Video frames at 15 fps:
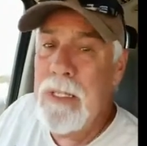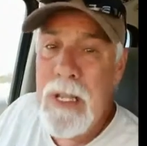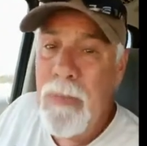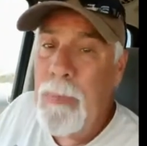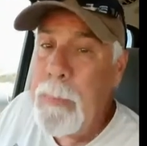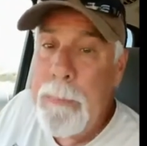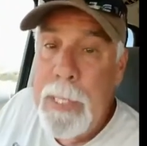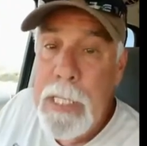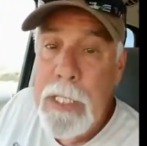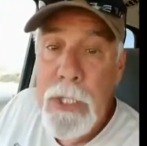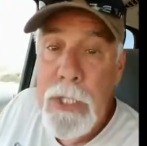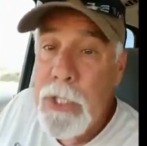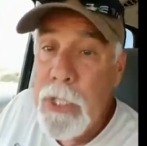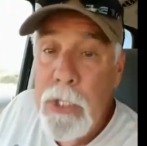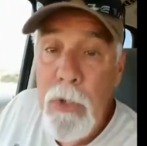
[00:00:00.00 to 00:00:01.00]
everybody
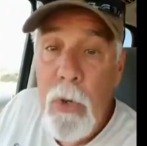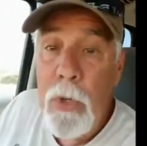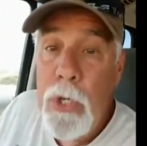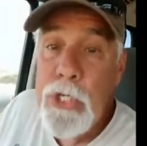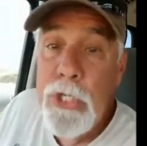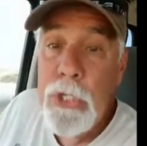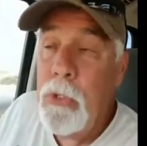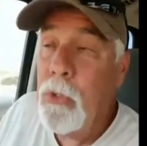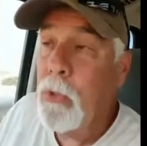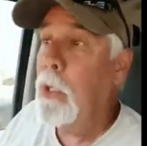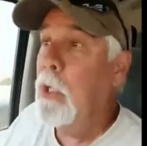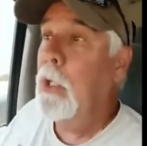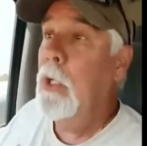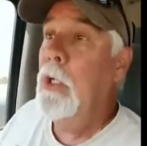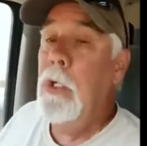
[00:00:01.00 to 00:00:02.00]
just ignores you.
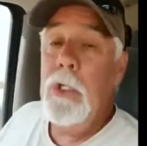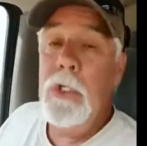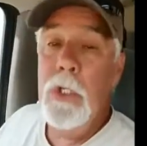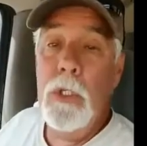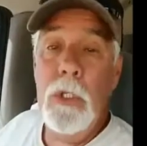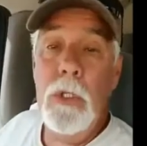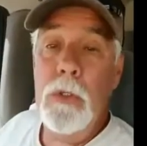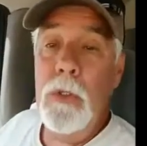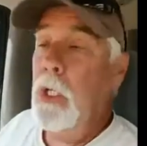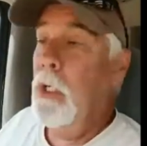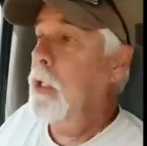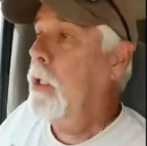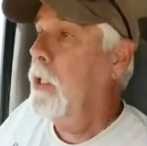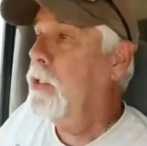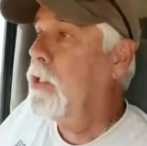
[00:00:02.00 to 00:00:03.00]
You know,
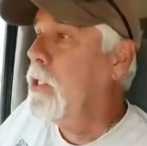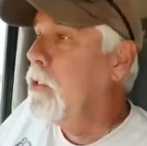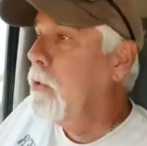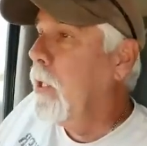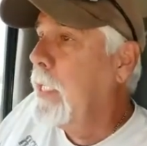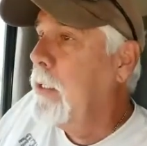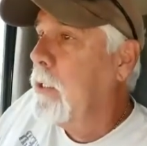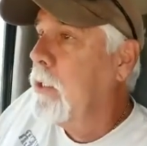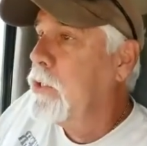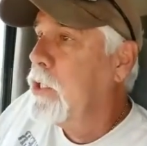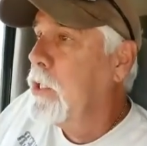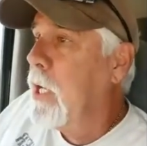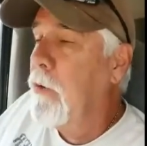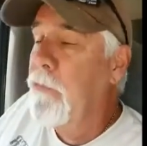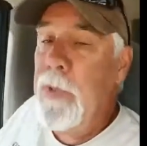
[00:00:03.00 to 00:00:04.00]
it's just like the
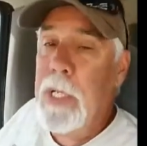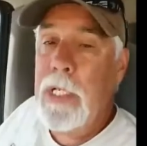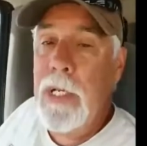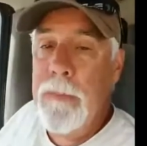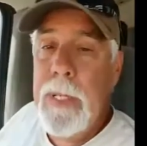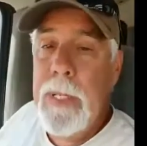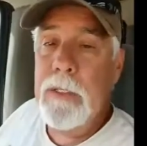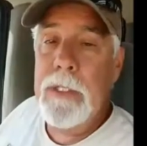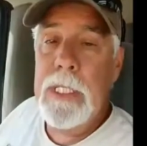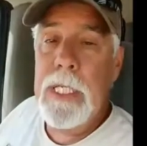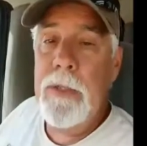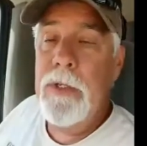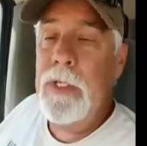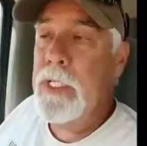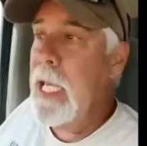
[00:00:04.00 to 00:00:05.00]
sheriff that come out the
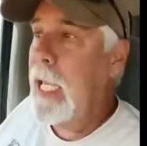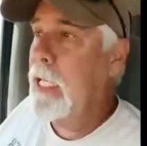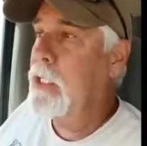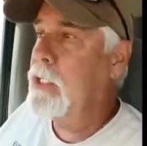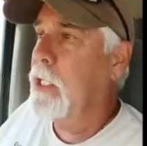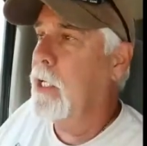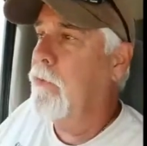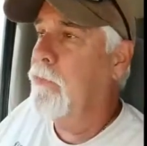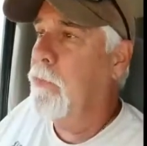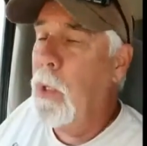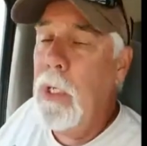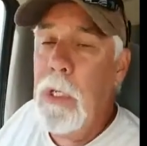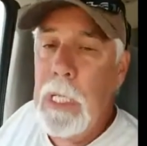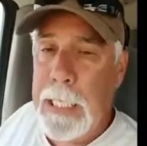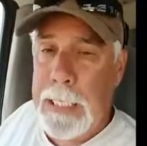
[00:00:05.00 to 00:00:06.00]
other day, Sheriff
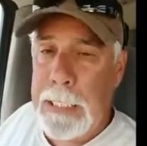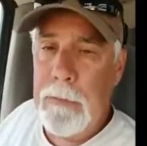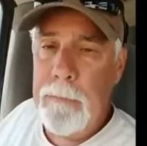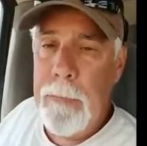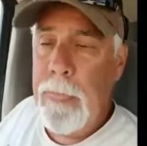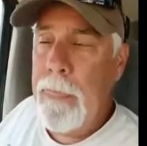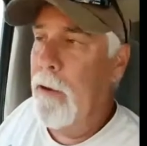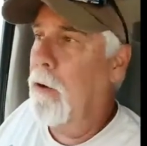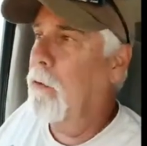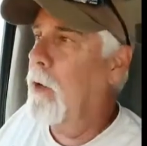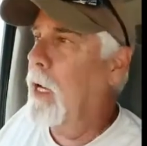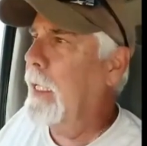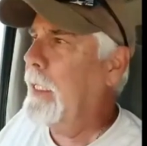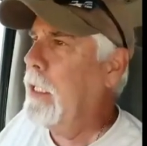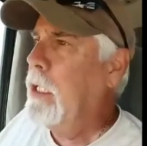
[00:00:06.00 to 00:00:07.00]
Worley, all
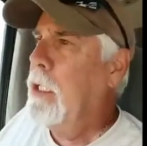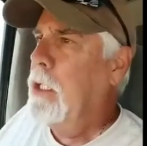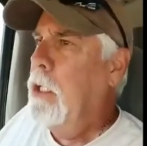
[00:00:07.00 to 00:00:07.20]
right?